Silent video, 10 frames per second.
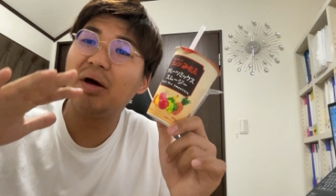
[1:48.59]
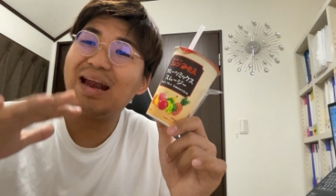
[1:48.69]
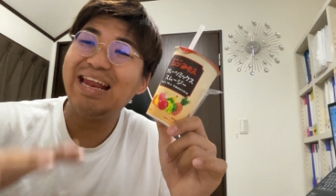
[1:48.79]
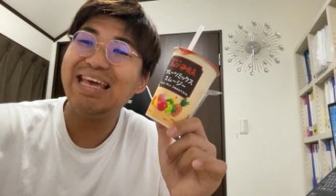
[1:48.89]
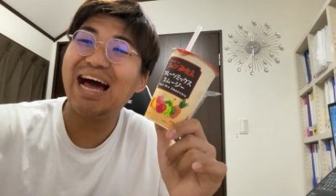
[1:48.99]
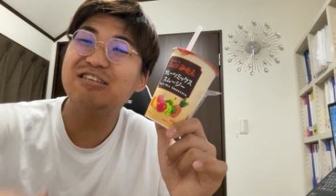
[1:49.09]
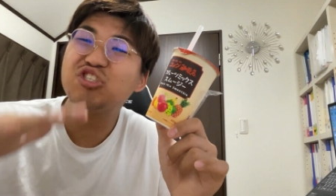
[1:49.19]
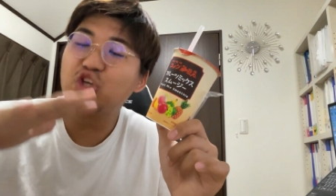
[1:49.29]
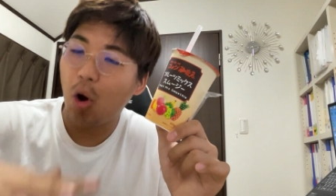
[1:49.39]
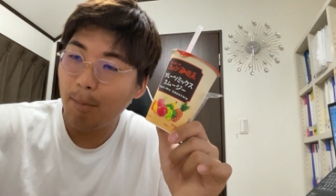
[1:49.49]
real
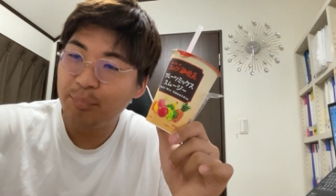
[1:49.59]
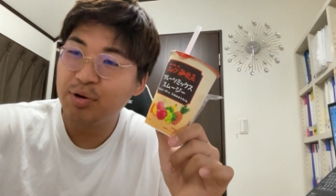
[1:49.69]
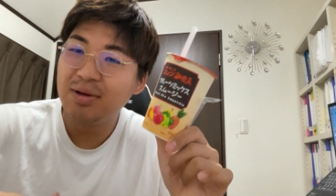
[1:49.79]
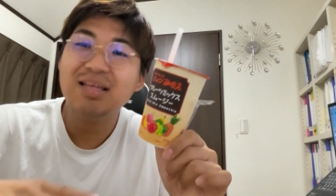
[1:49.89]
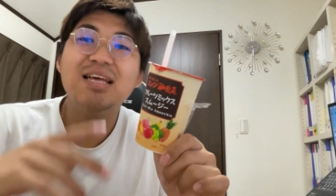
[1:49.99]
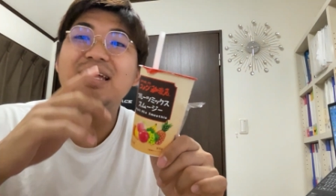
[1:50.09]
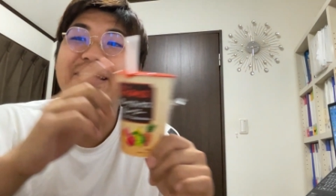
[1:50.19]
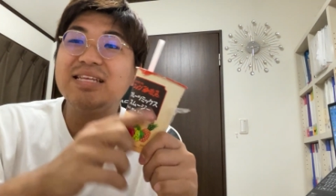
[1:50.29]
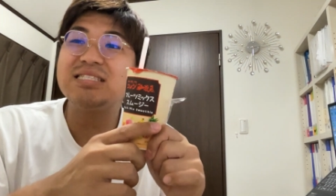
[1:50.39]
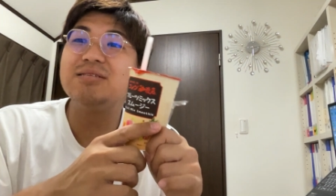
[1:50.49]
shop,
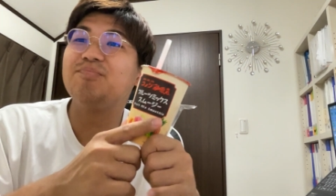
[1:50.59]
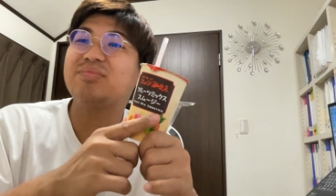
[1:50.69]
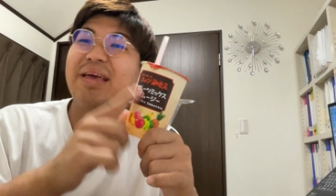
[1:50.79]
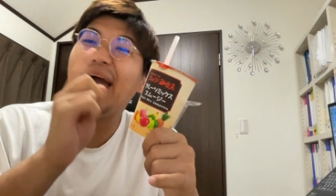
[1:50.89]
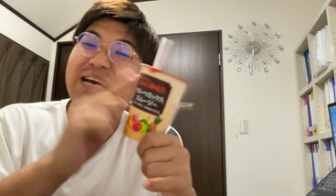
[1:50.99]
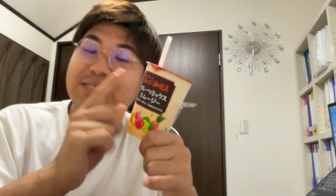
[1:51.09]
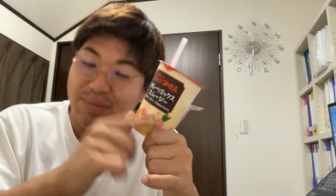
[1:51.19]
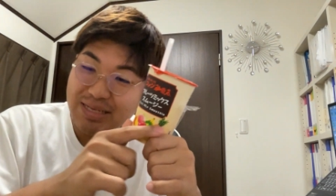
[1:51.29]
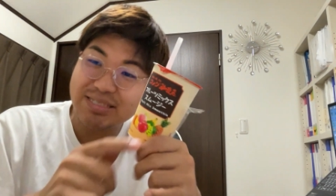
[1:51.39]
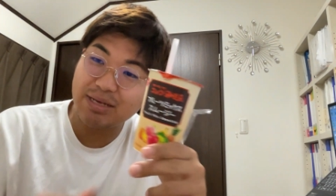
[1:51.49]
it's
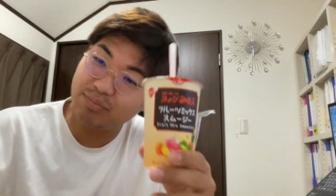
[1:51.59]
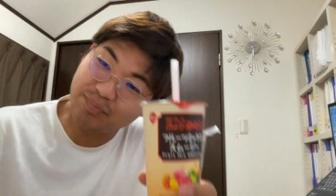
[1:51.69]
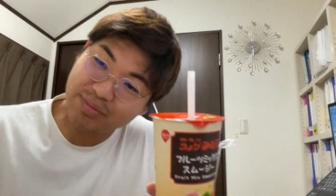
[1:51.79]
expensive.